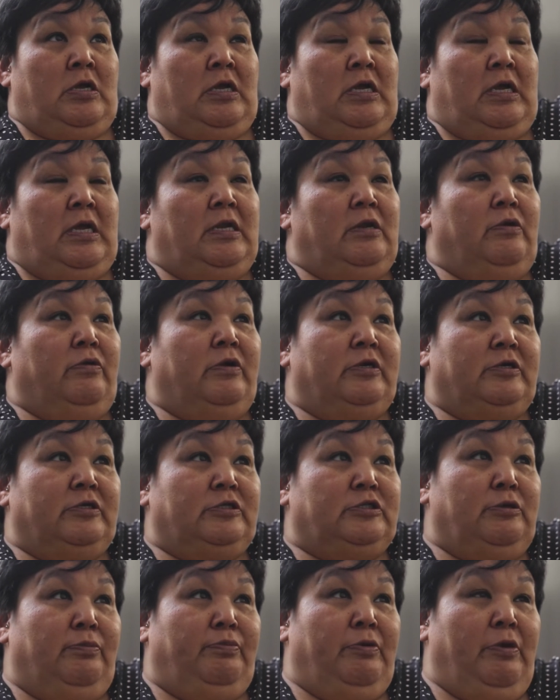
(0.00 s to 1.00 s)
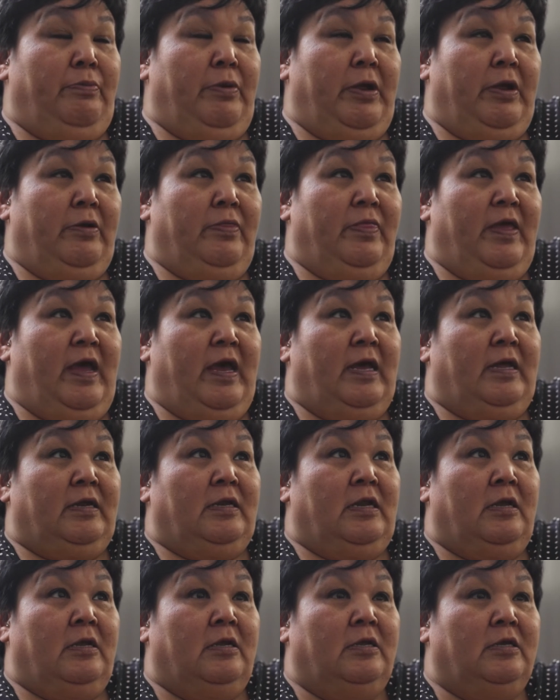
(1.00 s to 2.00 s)
in order to prepare that,
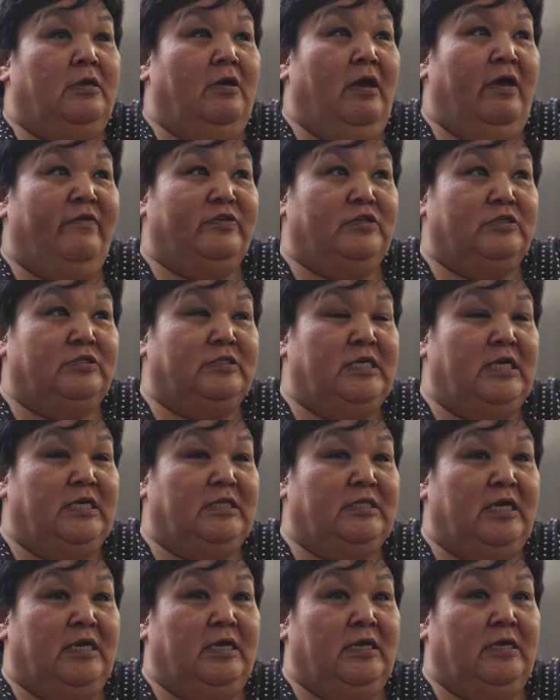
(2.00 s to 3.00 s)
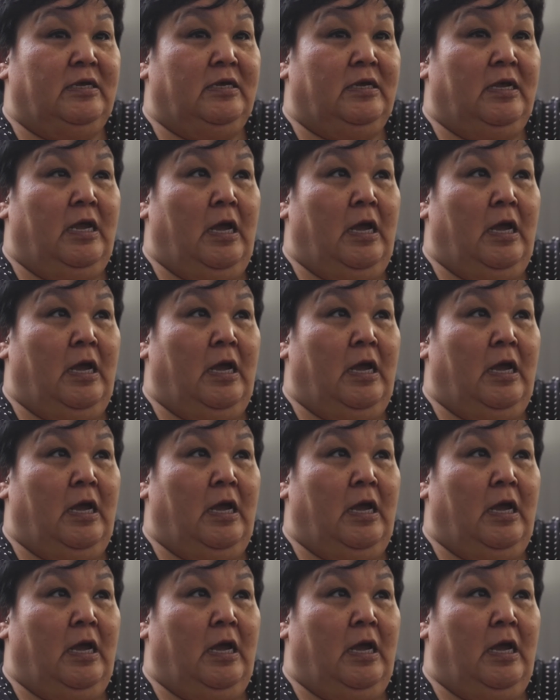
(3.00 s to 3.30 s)
you have to take the